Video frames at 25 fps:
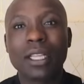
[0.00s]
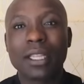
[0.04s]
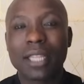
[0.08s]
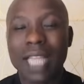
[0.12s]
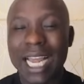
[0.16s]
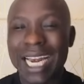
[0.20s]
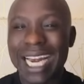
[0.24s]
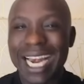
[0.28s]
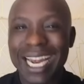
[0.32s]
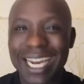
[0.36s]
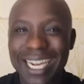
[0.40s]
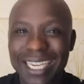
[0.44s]

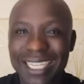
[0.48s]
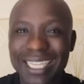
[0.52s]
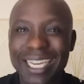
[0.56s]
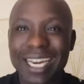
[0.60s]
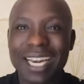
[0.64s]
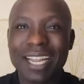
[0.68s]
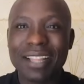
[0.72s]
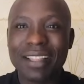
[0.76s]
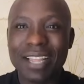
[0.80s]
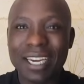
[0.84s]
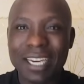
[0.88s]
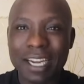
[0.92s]
that
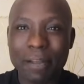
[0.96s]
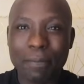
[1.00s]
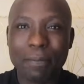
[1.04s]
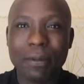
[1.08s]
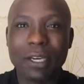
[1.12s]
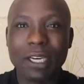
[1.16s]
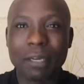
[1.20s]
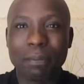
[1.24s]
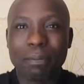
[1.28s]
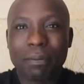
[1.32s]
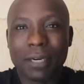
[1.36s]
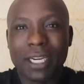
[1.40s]
allegedly the
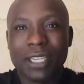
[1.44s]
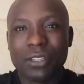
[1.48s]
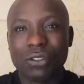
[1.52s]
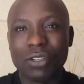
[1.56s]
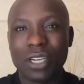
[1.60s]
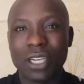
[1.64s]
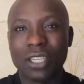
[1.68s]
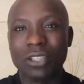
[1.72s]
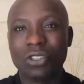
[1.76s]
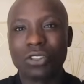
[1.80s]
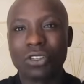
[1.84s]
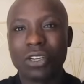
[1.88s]
deputy
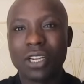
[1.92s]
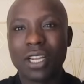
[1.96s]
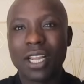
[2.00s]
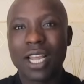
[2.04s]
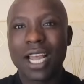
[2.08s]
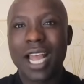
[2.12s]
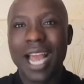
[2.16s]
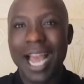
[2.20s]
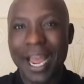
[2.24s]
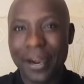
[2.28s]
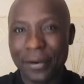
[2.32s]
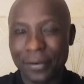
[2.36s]
president
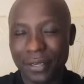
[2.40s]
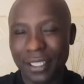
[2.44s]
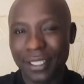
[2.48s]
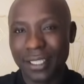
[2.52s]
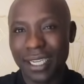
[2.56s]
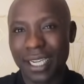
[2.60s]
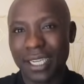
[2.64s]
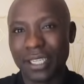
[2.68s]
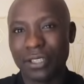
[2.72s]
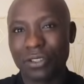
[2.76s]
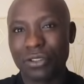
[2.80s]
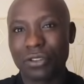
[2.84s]
had
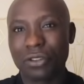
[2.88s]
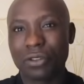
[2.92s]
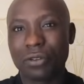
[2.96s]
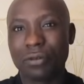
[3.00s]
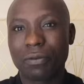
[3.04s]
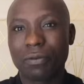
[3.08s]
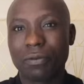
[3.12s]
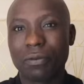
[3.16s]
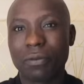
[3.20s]
resigned.